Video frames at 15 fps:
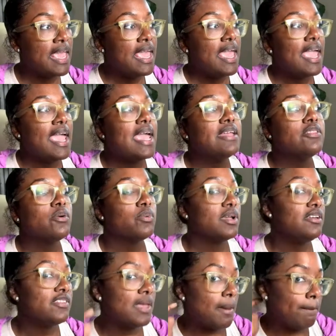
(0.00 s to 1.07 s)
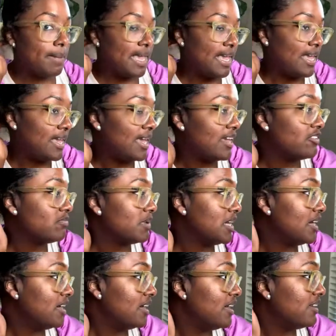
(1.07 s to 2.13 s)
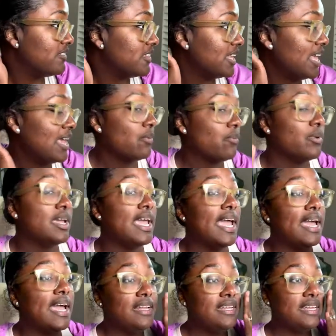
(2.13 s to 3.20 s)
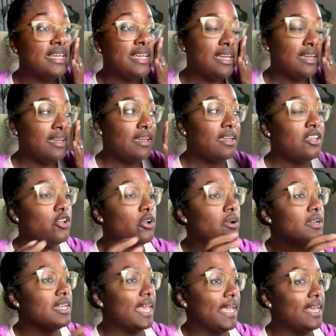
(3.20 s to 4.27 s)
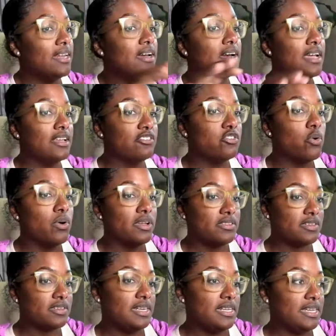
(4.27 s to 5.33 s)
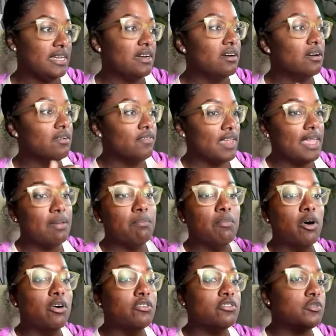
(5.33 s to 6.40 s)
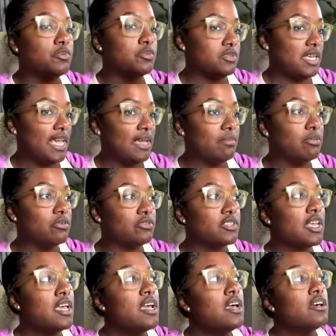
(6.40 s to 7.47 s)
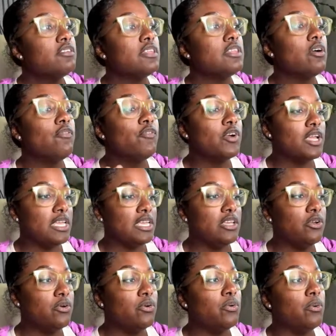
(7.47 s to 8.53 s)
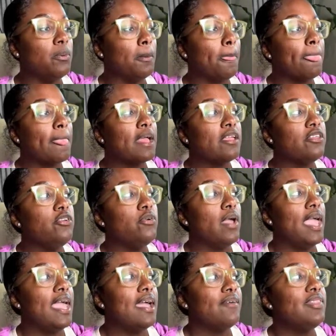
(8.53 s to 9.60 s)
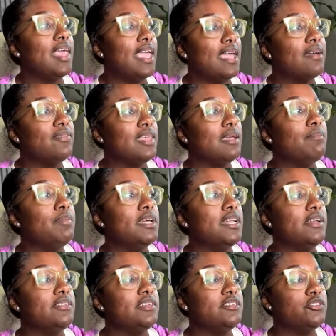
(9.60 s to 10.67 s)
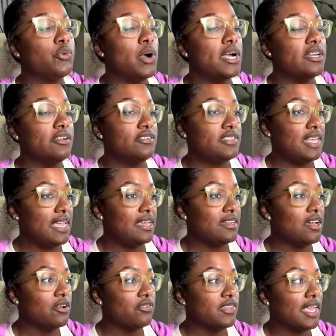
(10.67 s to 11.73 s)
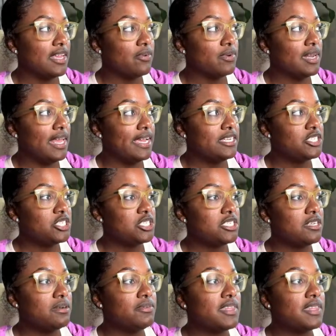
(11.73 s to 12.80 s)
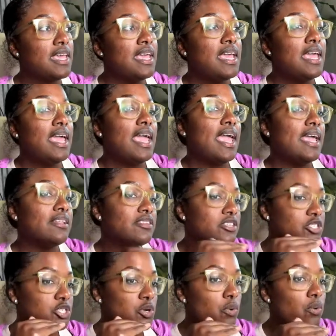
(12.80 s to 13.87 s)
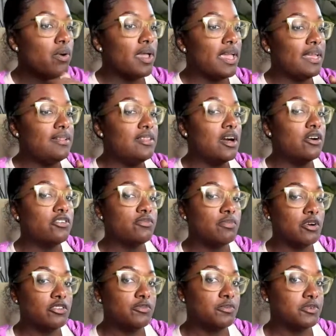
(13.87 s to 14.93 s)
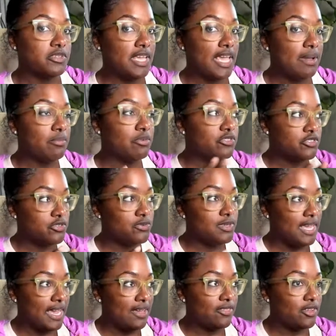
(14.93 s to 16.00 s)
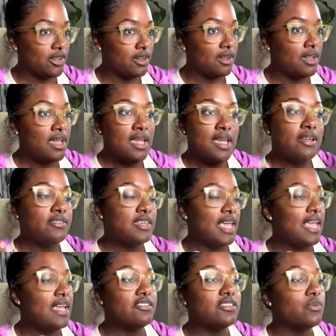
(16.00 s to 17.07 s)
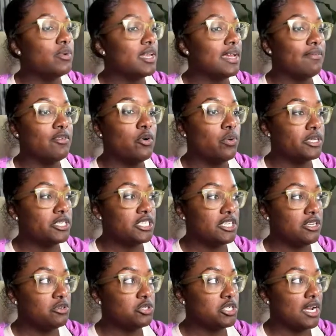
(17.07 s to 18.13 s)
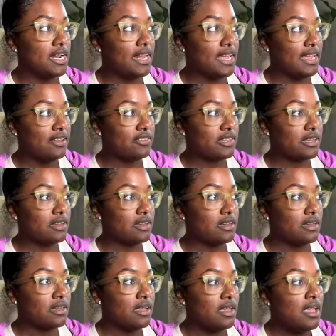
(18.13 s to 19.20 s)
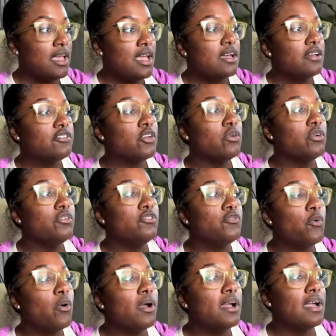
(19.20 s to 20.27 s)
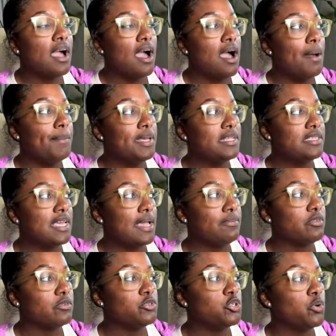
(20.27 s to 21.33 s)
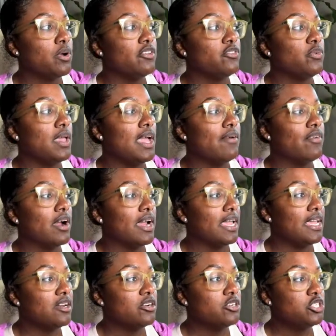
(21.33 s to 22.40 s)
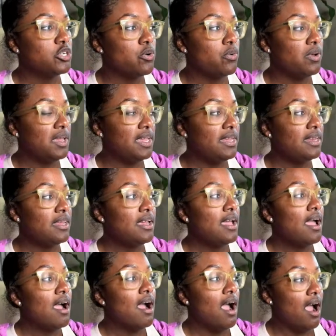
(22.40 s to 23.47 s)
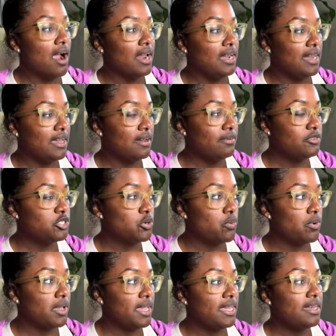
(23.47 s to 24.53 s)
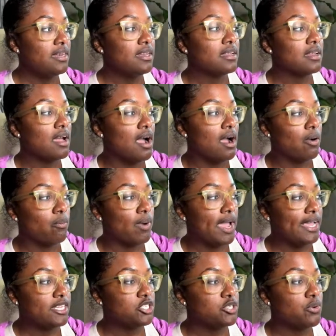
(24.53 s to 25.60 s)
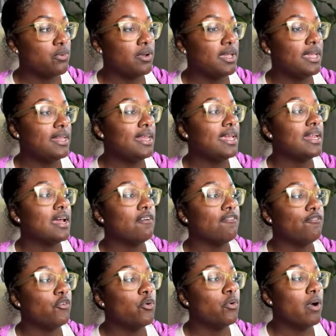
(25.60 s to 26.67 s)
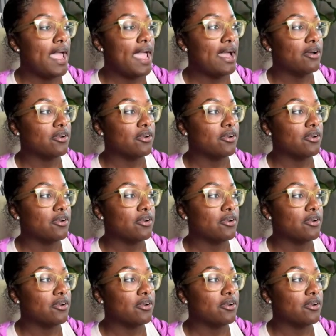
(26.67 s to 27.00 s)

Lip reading: And the reason being is because in reality, your data is going to live in multiple tables. So for you, you have the ability to understand how to relationships and to join those multiple tables together to answer whatever question you're trying to answer. So the four common types of joins, we have our inner join, our left join, our right join, and our full outer.